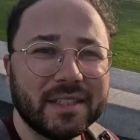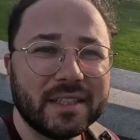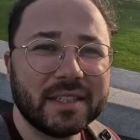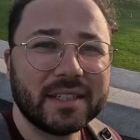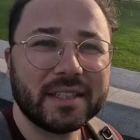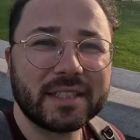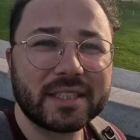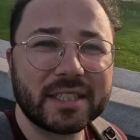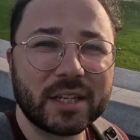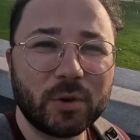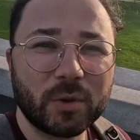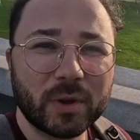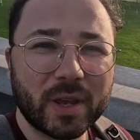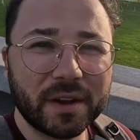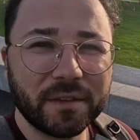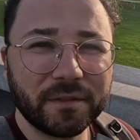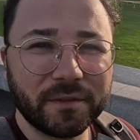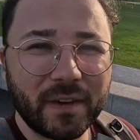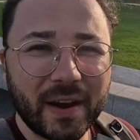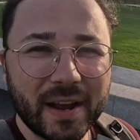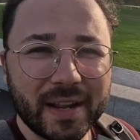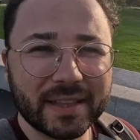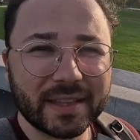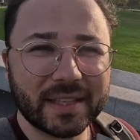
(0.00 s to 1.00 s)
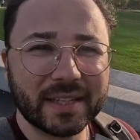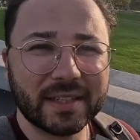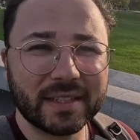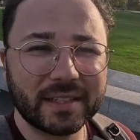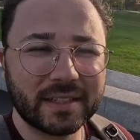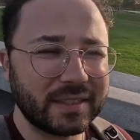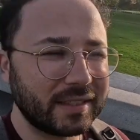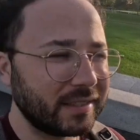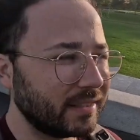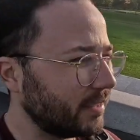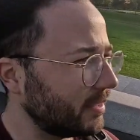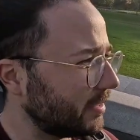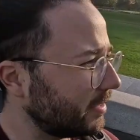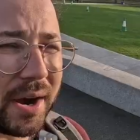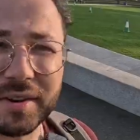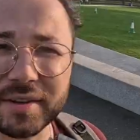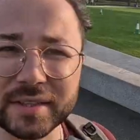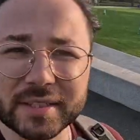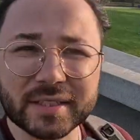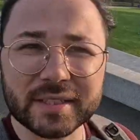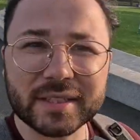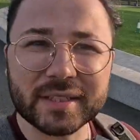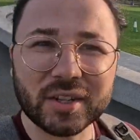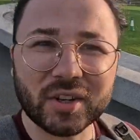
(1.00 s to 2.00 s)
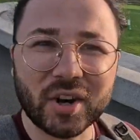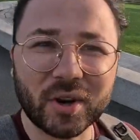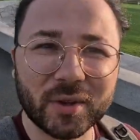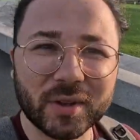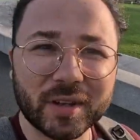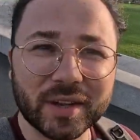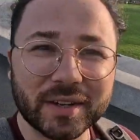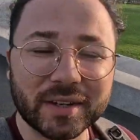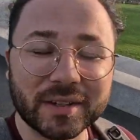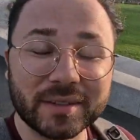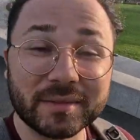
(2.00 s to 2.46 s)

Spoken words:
so we can find the parrots around here.